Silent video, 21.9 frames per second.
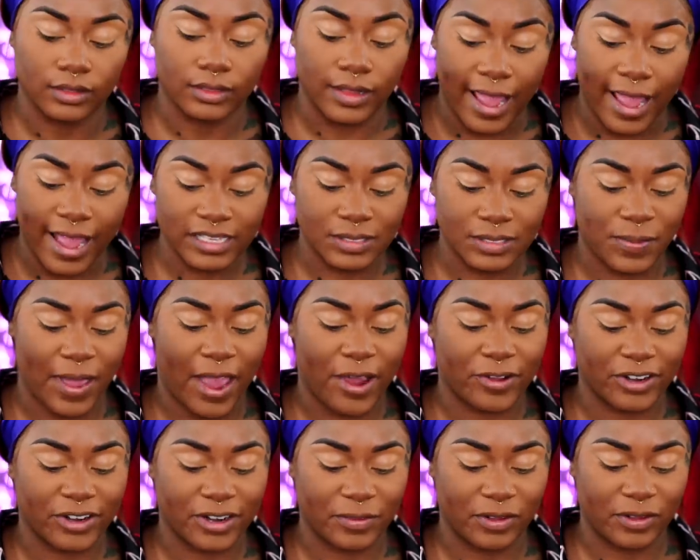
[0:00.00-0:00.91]
Last
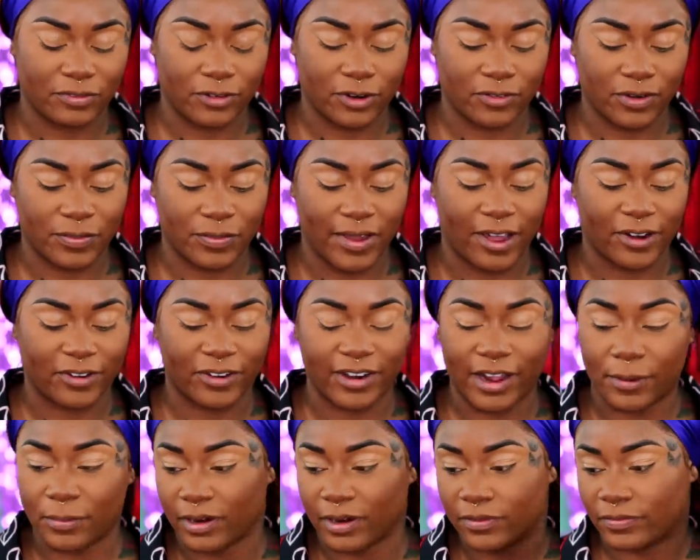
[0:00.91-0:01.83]
powder before we
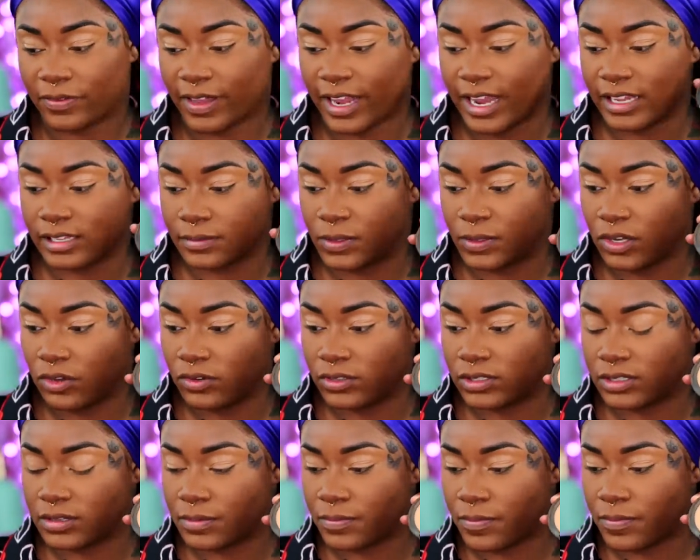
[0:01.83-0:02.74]
powder up our face, I'm going
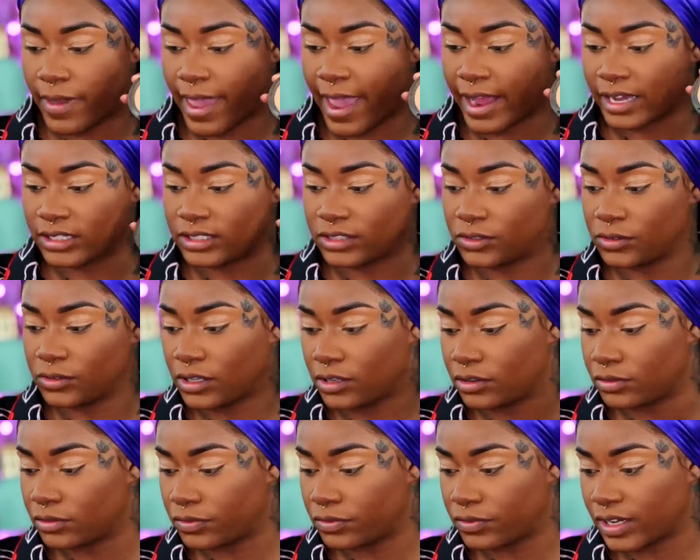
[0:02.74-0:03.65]
to use the MAC
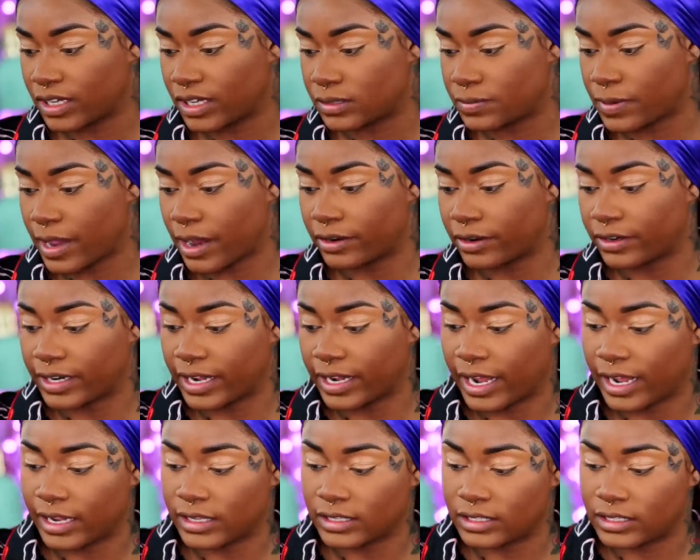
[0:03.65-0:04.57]
Studio Fix powder
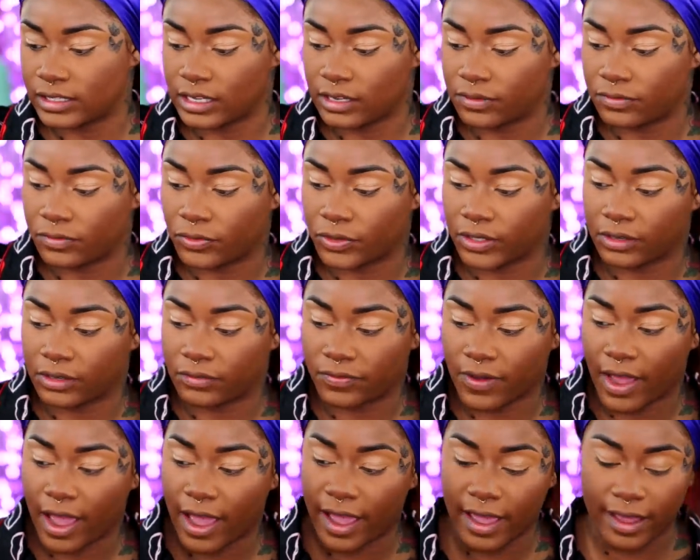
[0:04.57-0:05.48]
in
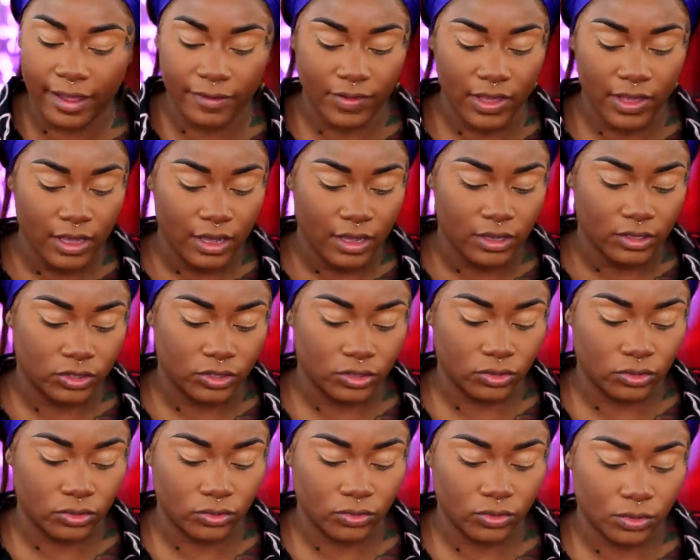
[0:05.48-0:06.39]
NC45
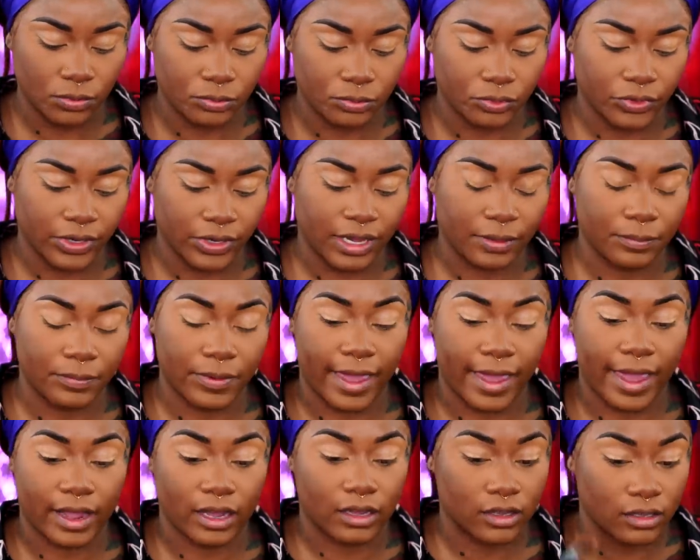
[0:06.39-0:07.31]
to bring
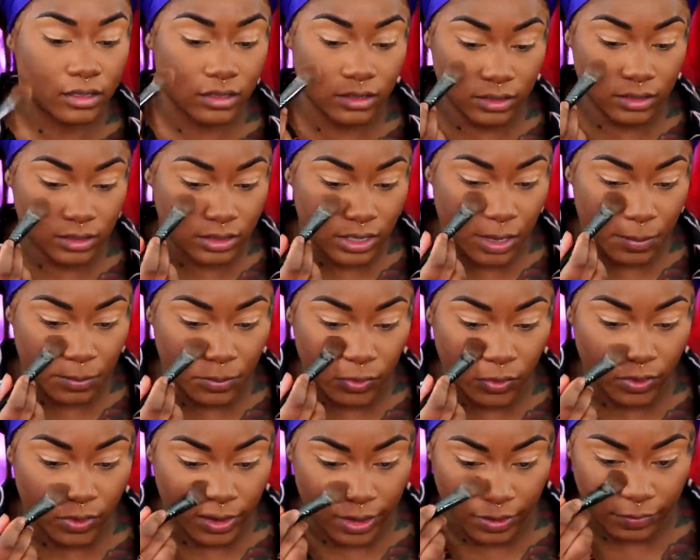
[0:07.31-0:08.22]
back some
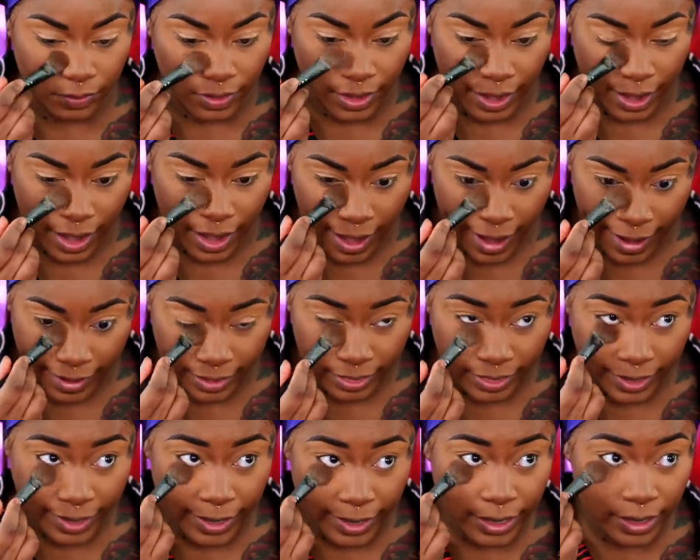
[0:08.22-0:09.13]
more of that
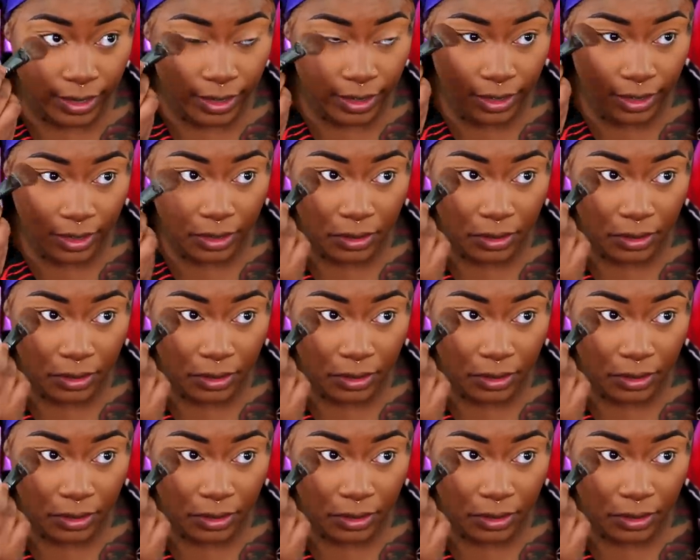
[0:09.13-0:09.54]
highlight.